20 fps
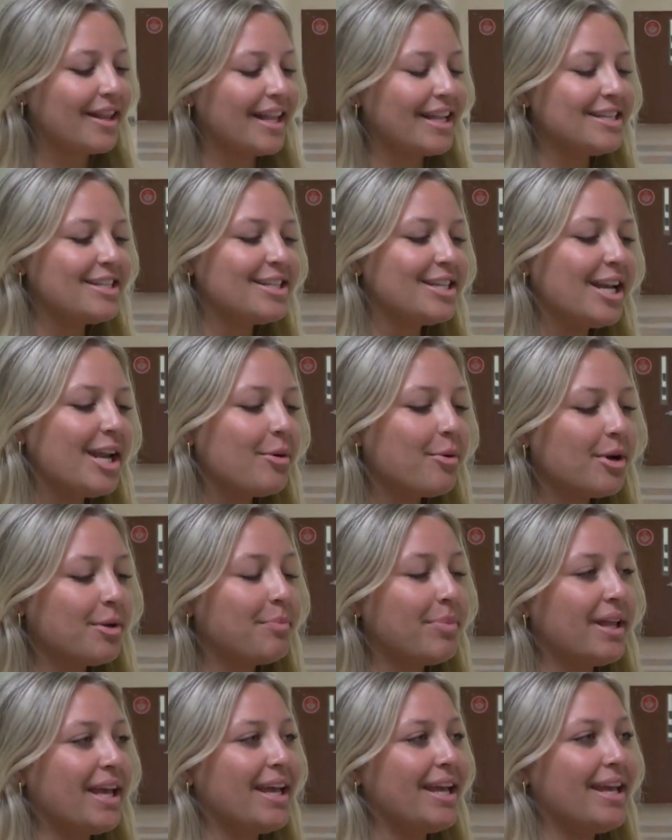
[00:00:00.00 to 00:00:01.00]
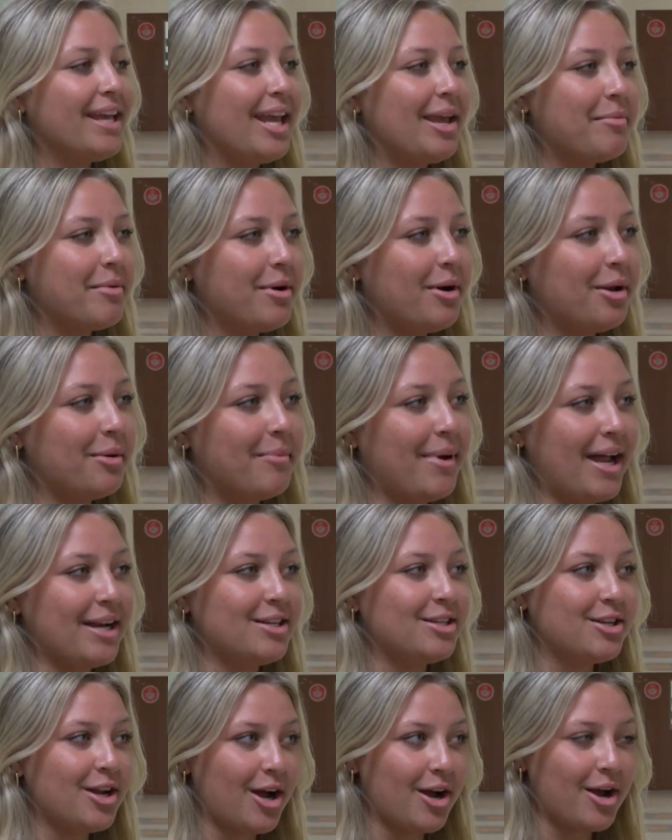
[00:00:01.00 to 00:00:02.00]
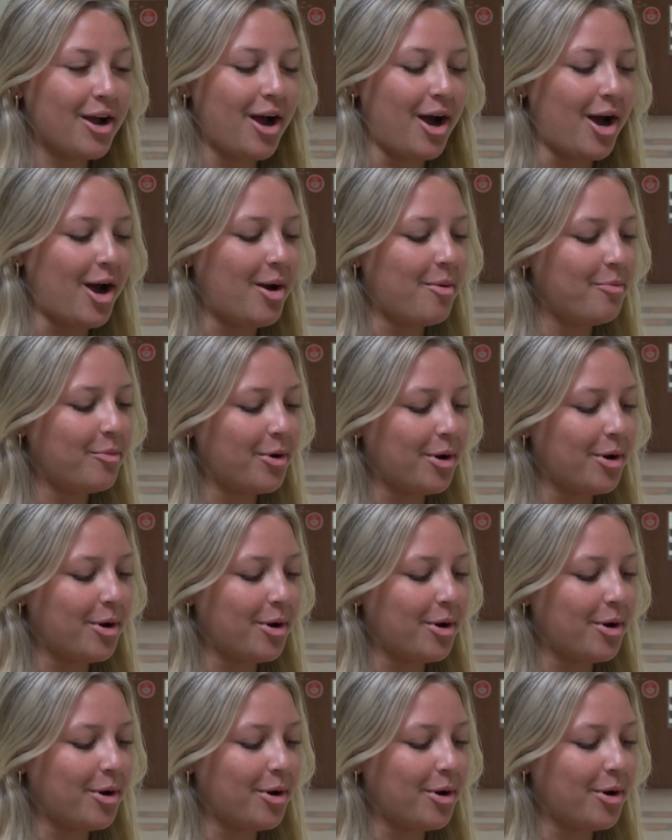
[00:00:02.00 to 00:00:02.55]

at lunch today, we're playing a game called Match.com,